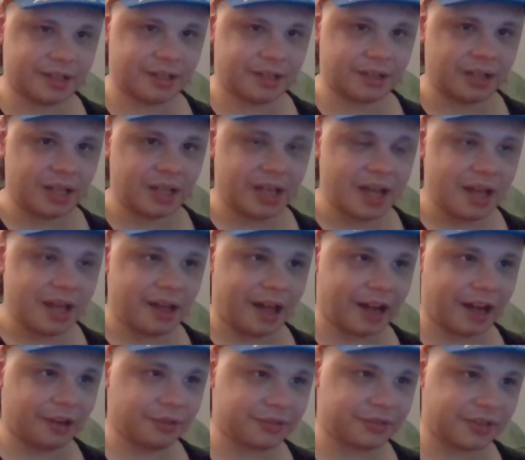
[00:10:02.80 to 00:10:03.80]
uh,
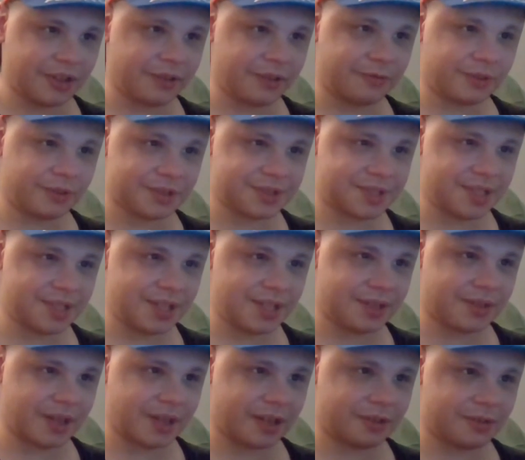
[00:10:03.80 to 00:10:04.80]
I don't think we'll see
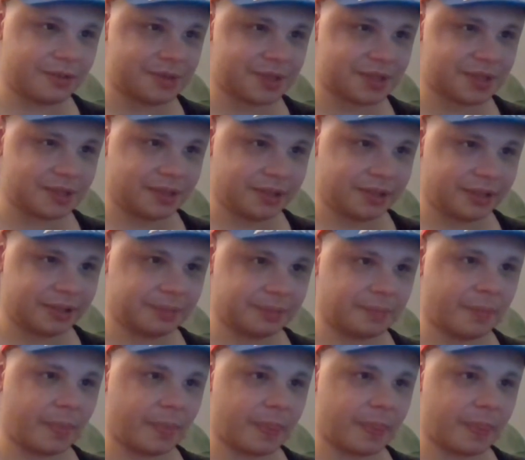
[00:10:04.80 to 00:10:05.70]
Thanos uh,